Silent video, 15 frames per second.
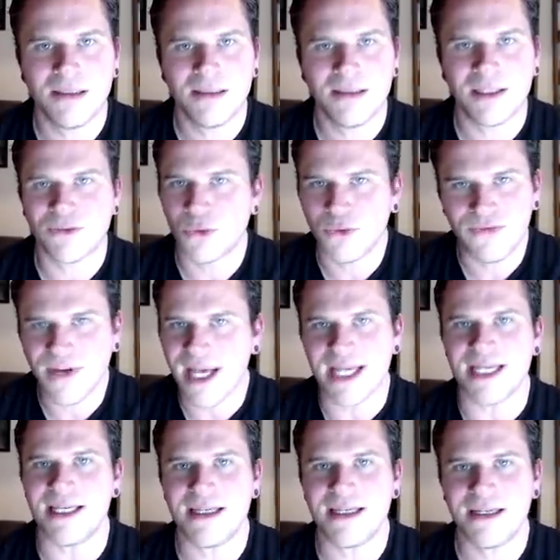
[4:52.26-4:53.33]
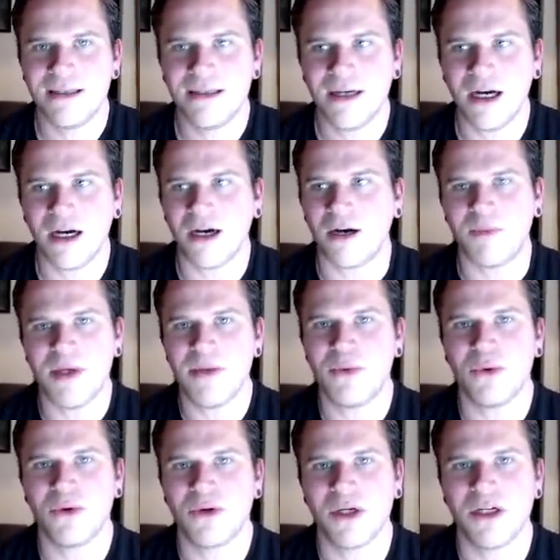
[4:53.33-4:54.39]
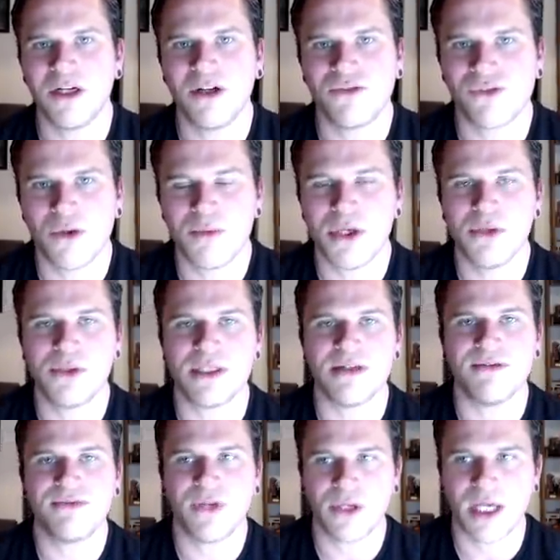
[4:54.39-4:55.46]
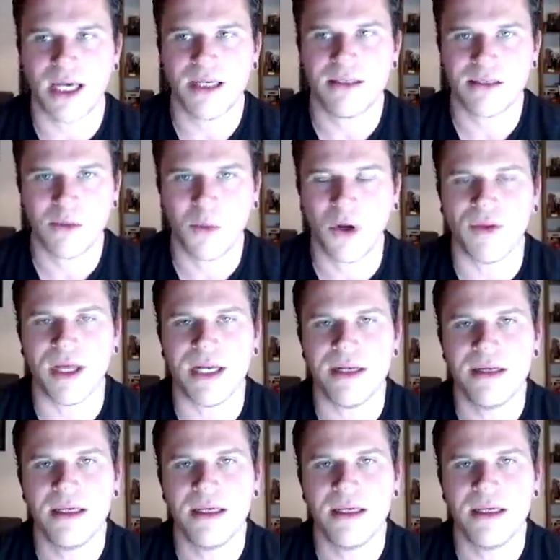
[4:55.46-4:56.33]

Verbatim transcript: They're all vague. Ah, people were uh, abusive. Okay, so what then?